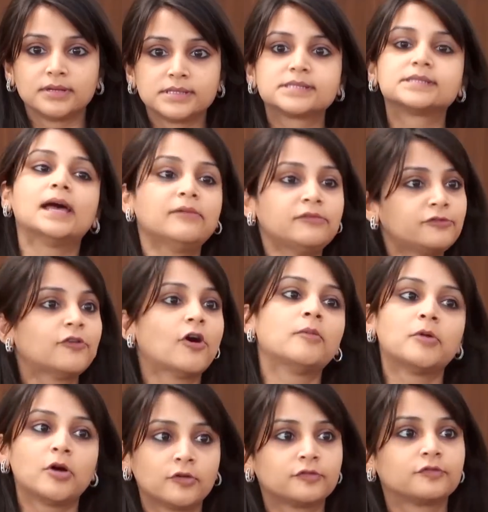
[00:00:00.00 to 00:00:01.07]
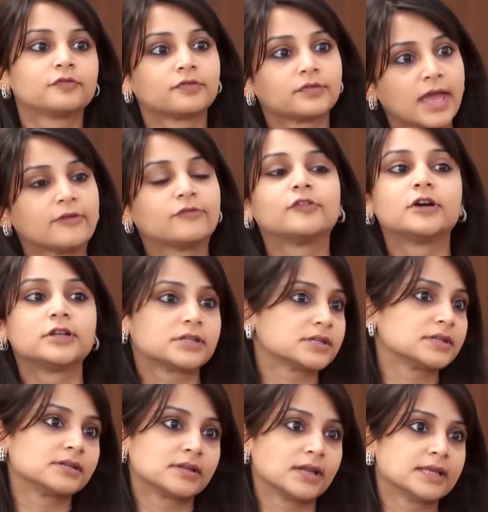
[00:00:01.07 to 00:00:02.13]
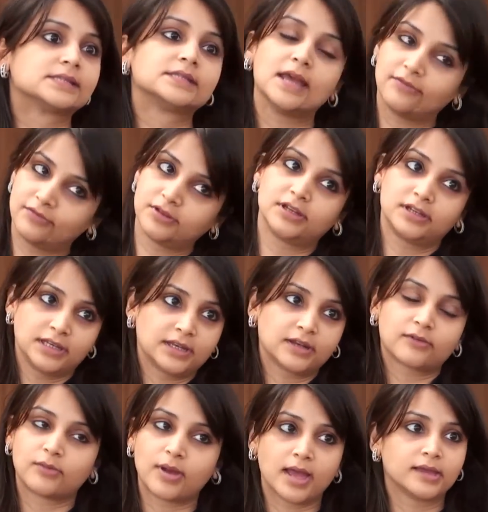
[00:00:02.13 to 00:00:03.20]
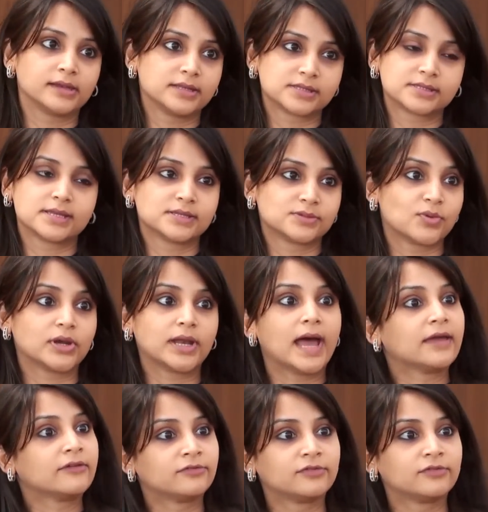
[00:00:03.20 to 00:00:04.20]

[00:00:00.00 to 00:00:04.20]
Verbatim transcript: Some form of effort is definitely required is what I